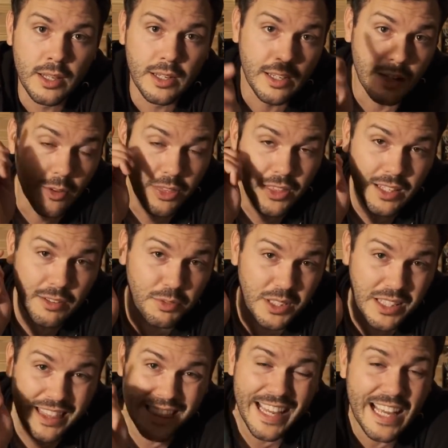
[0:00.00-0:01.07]
Now,
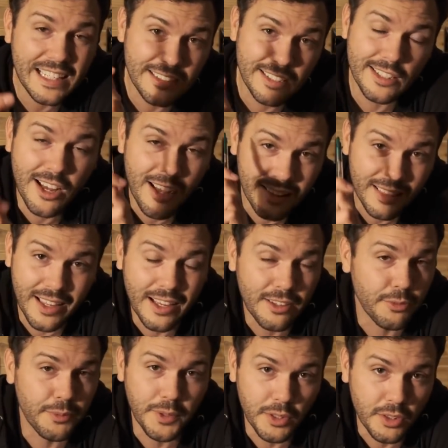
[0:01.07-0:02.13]
thankfully, that did not
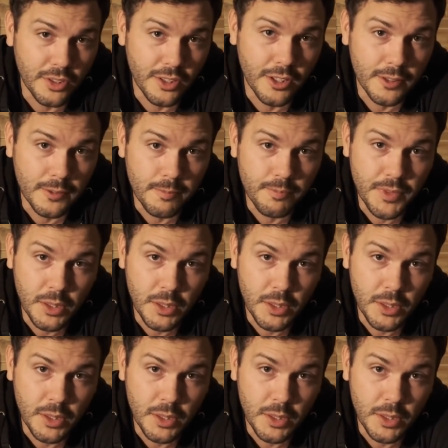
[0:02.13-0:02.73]
last very long.